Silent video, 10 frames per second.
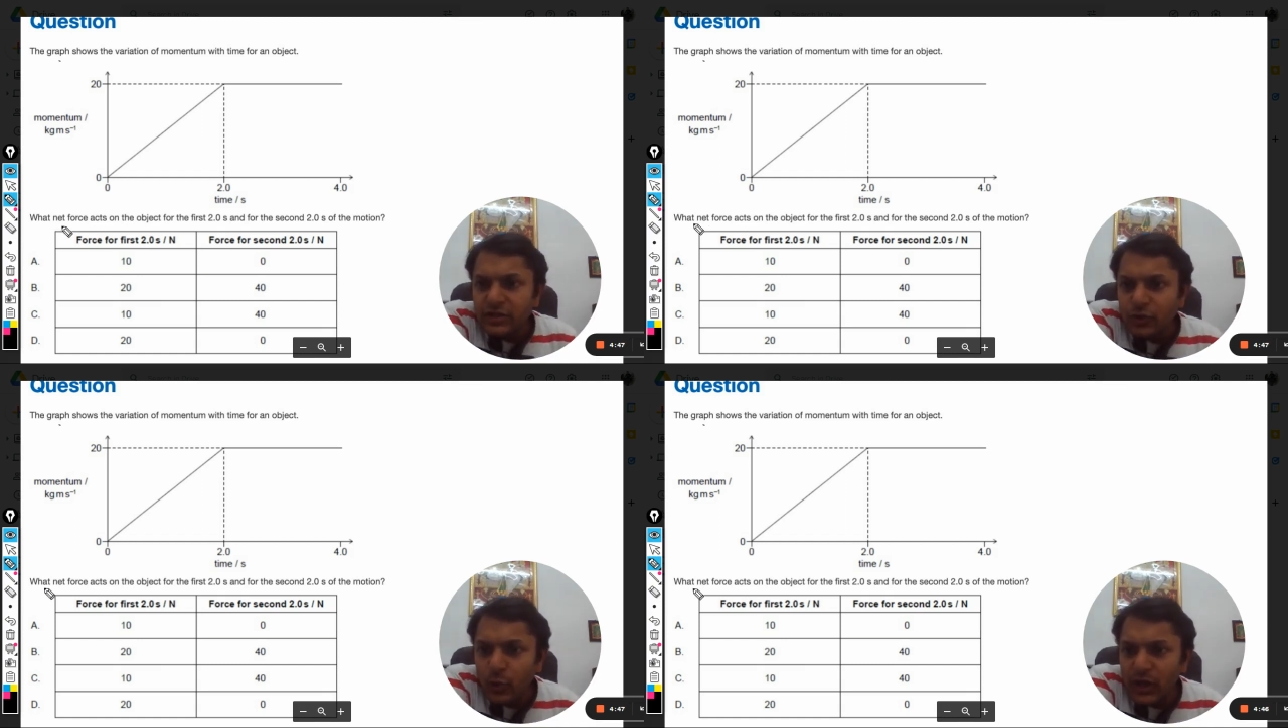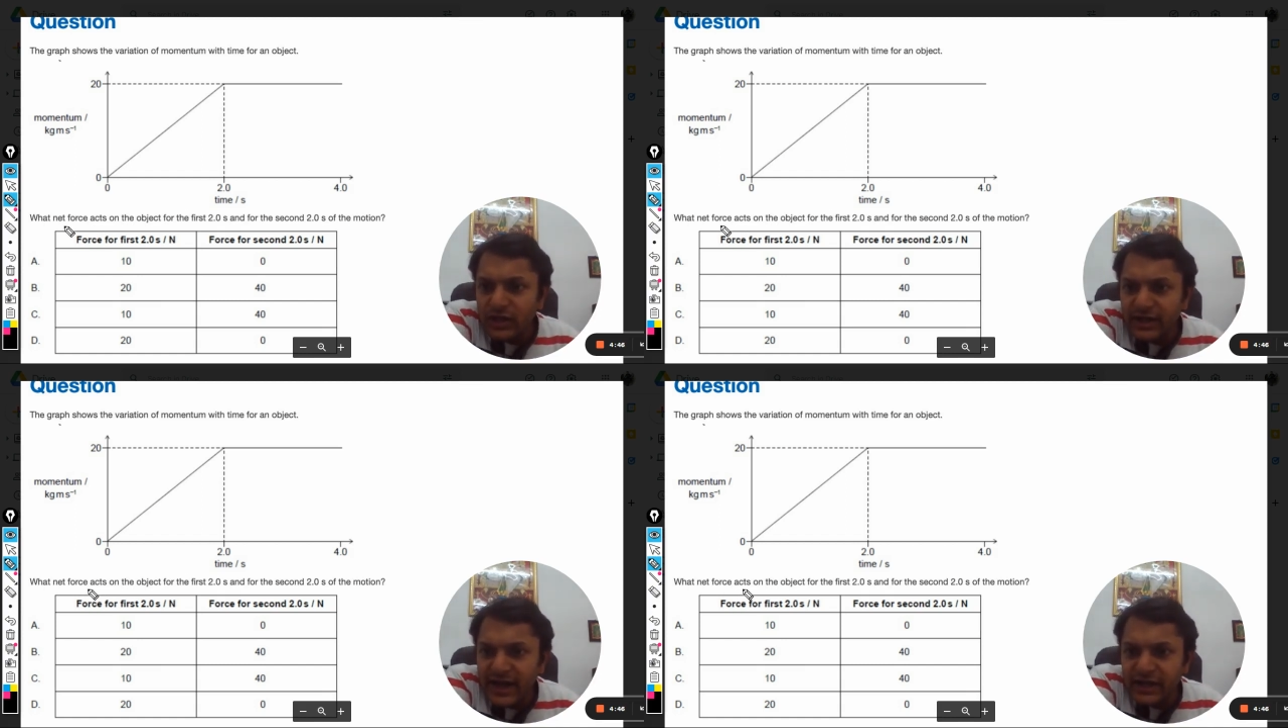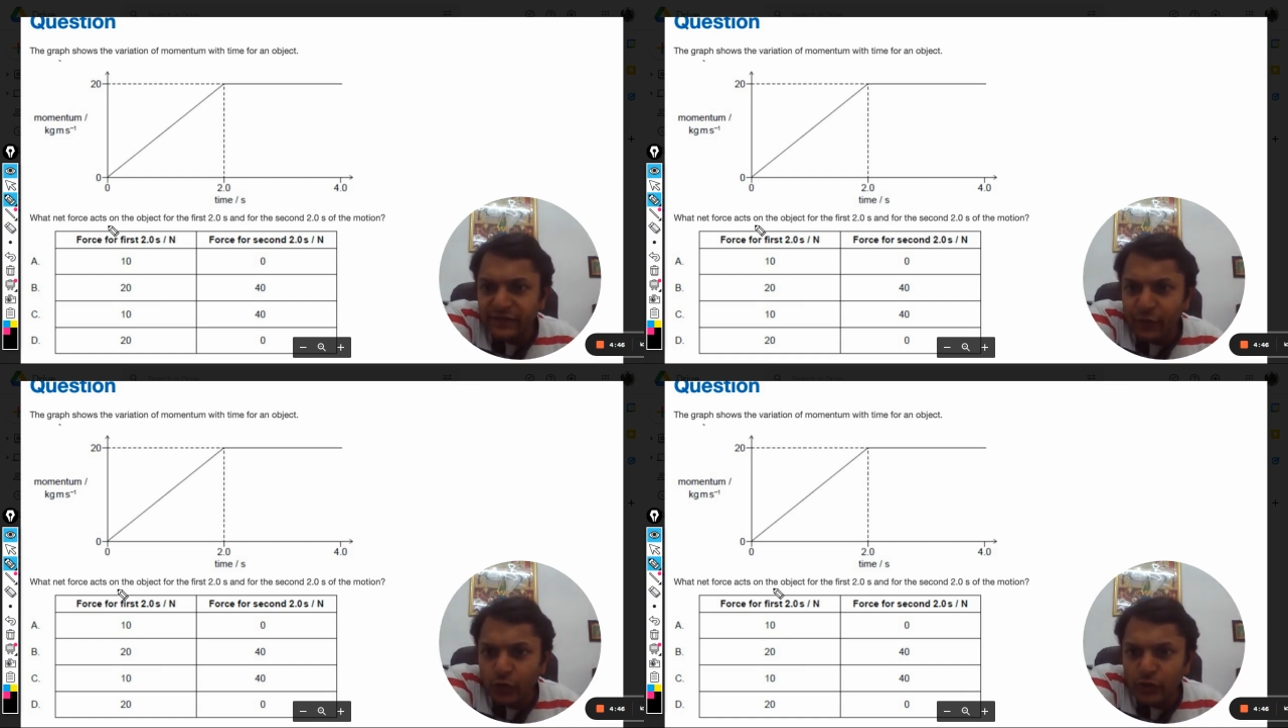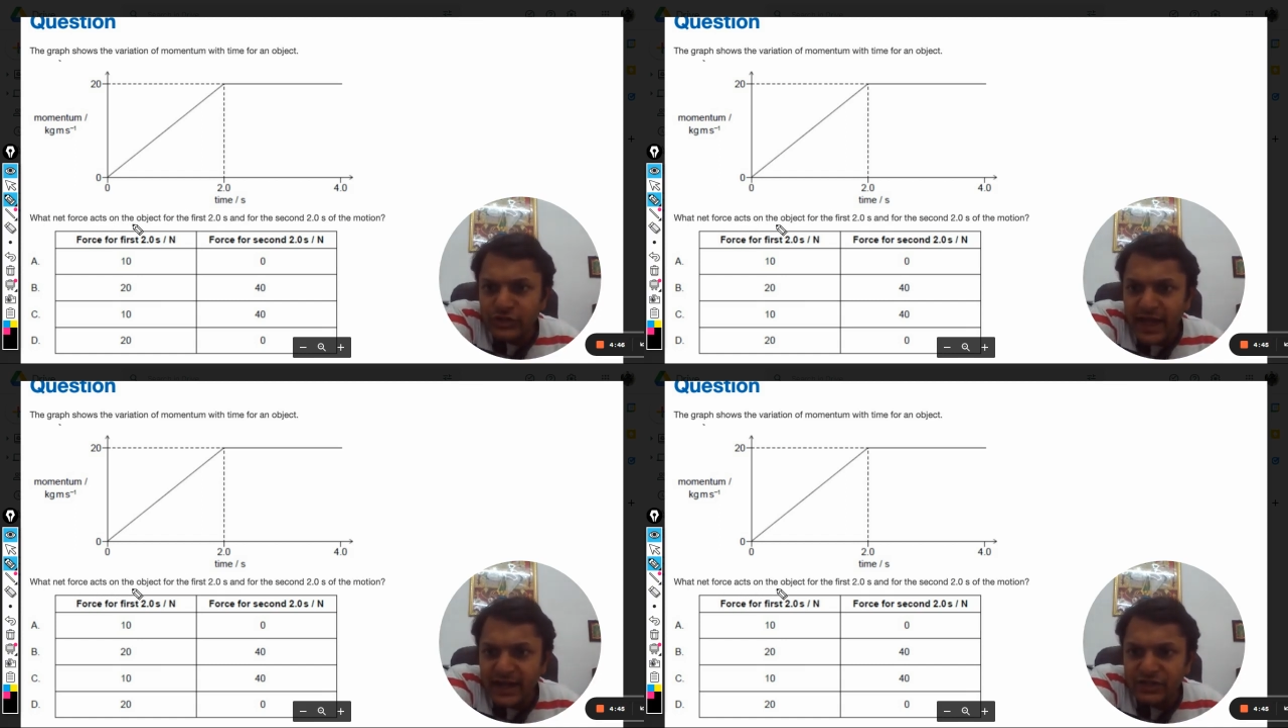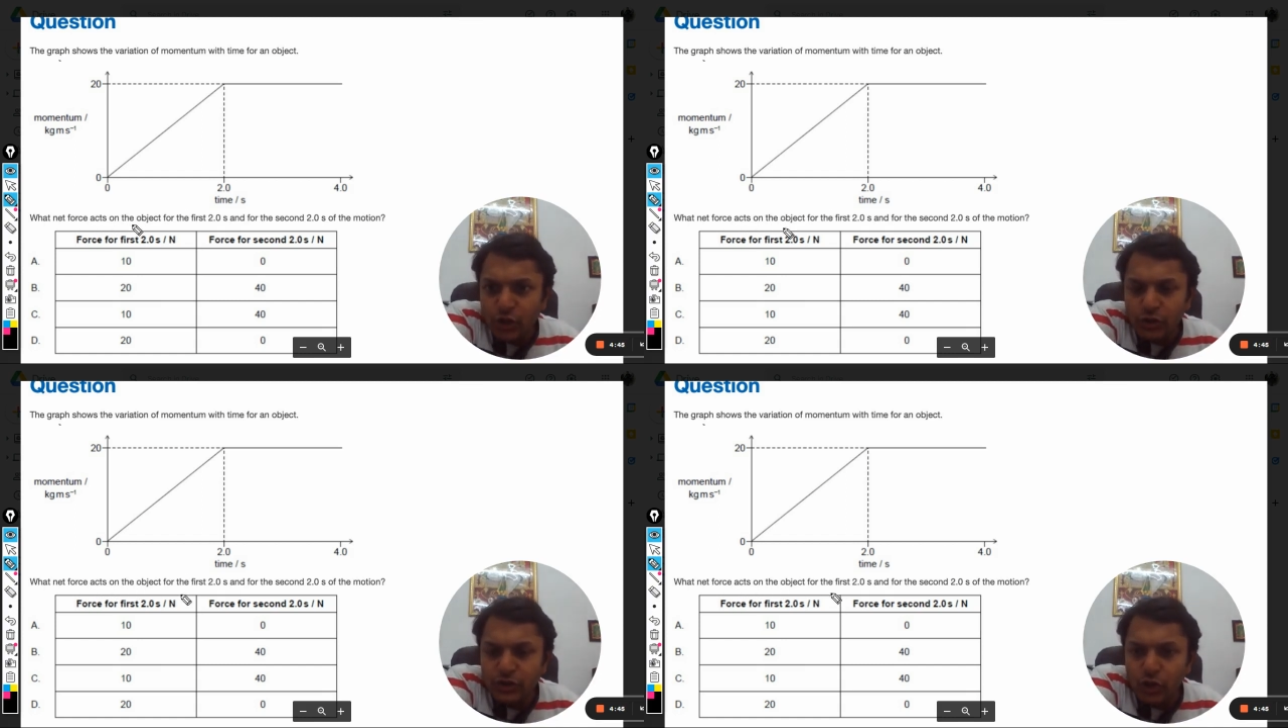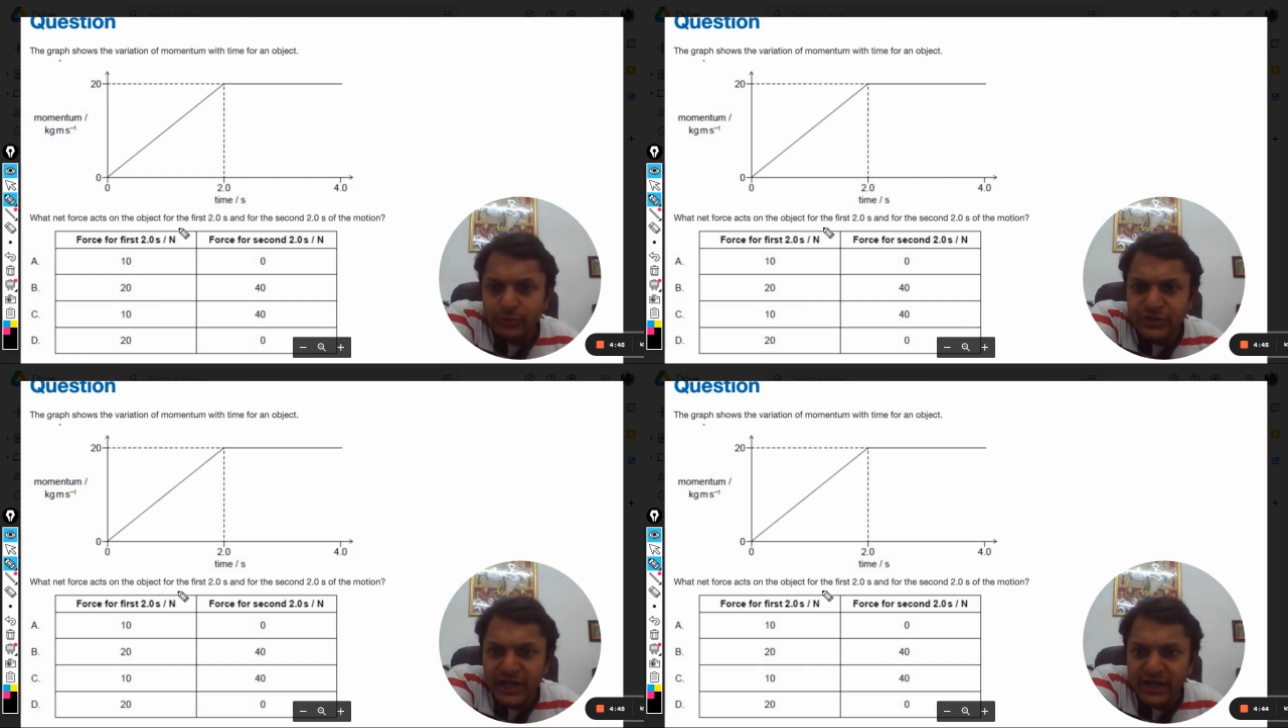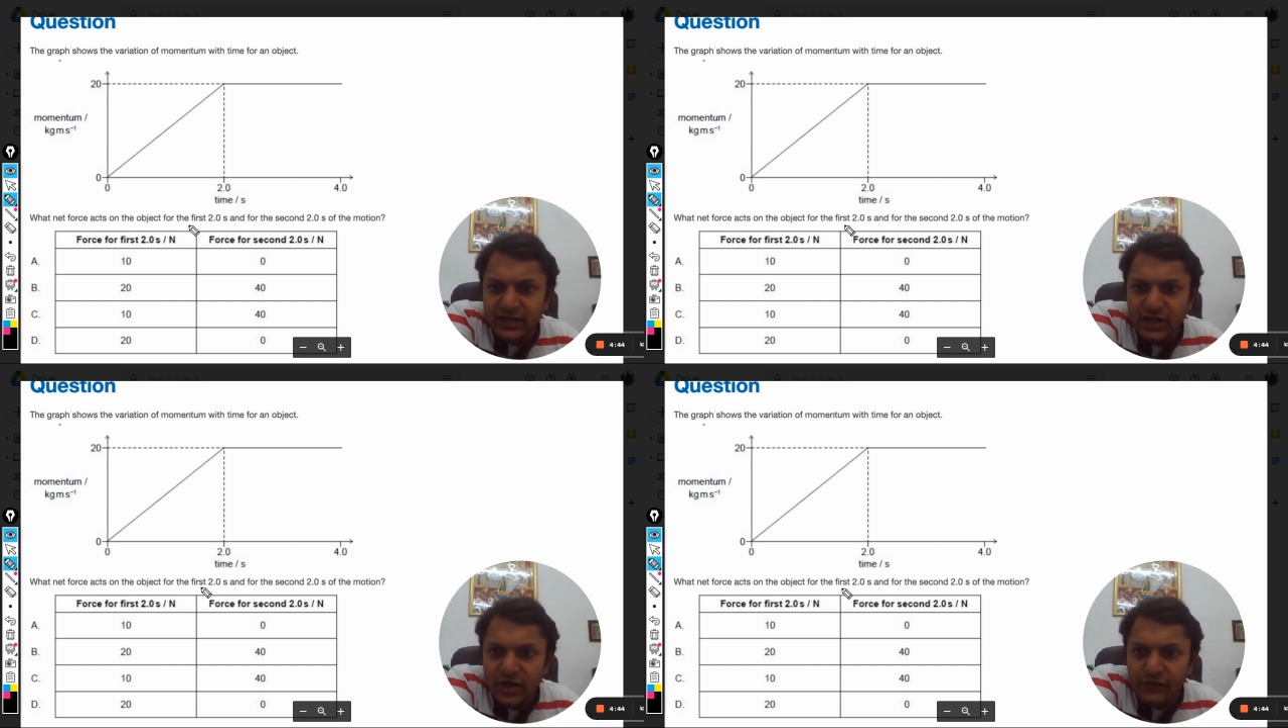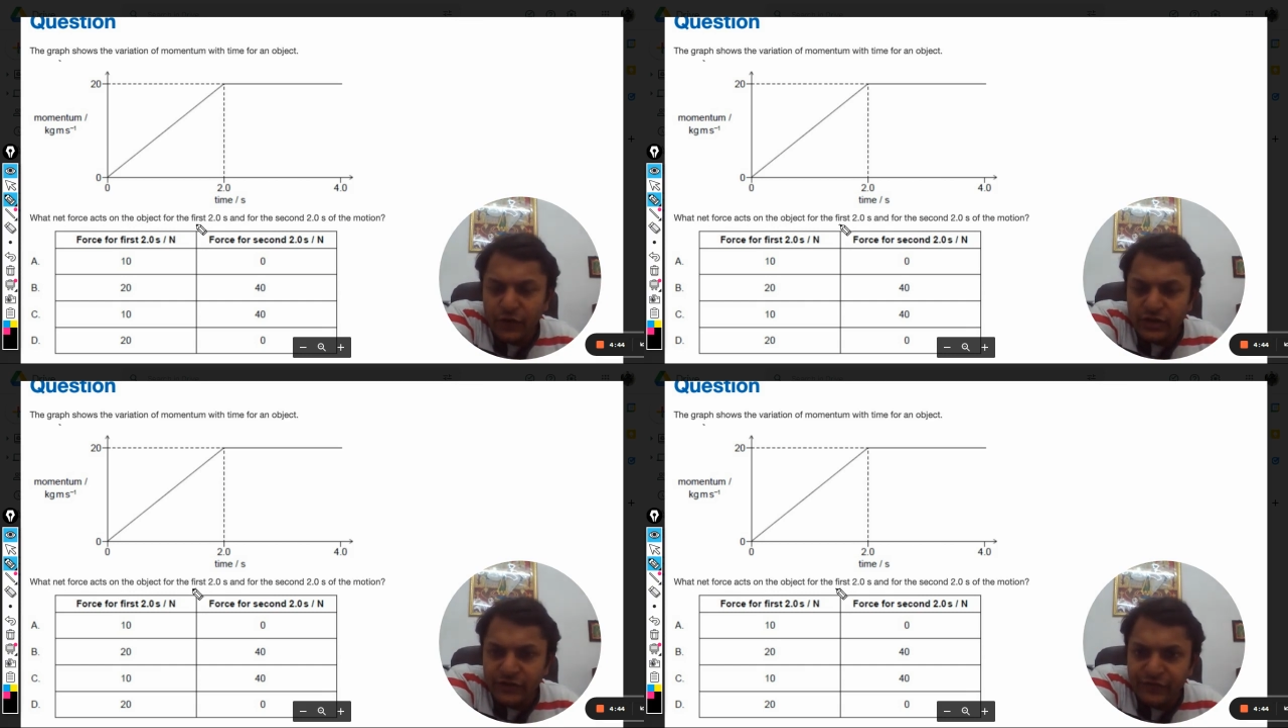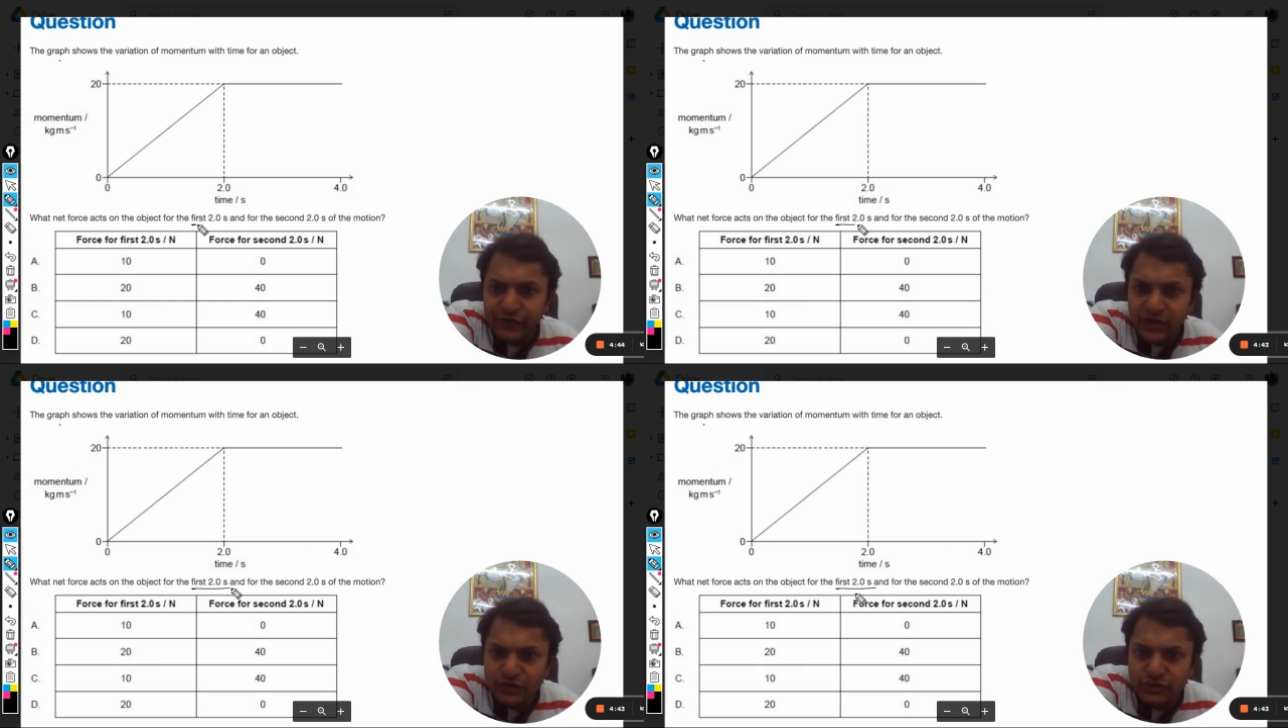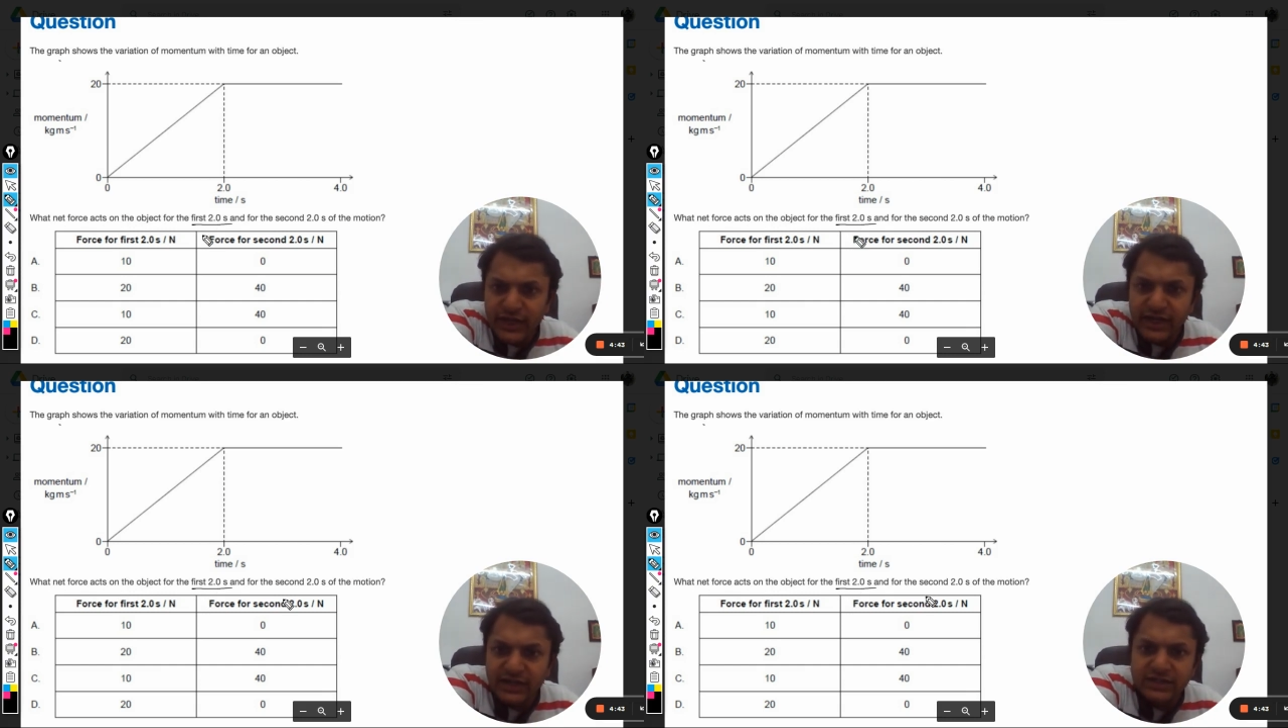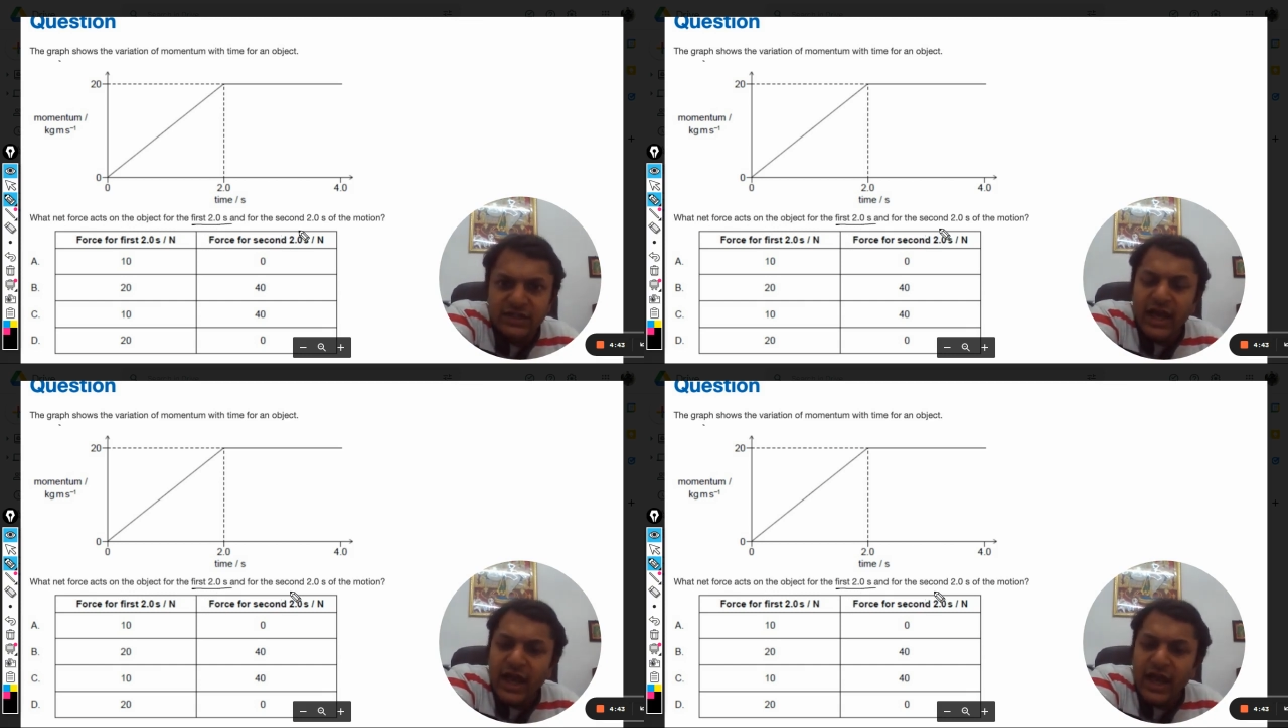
So what net force acts on the object for the first two seconds